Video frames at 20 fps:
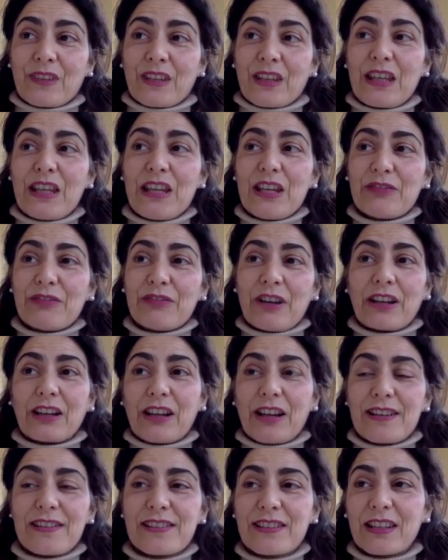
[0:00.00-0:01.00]
if I'm
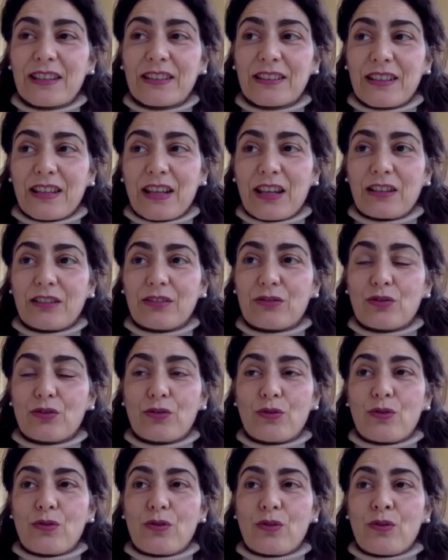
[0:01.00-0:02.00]
asking them
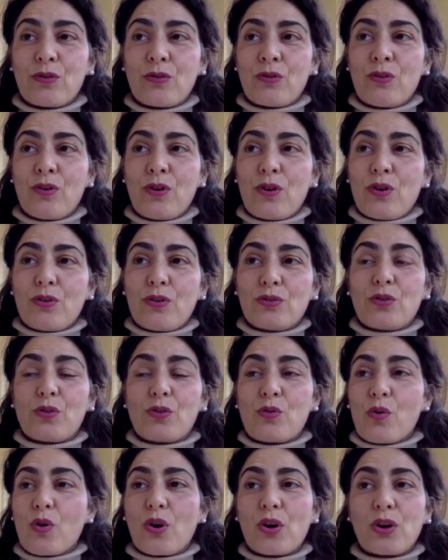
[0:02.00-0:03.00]
to
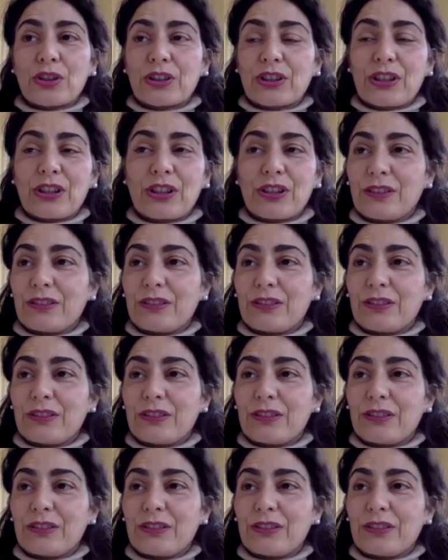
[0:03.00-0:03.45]
work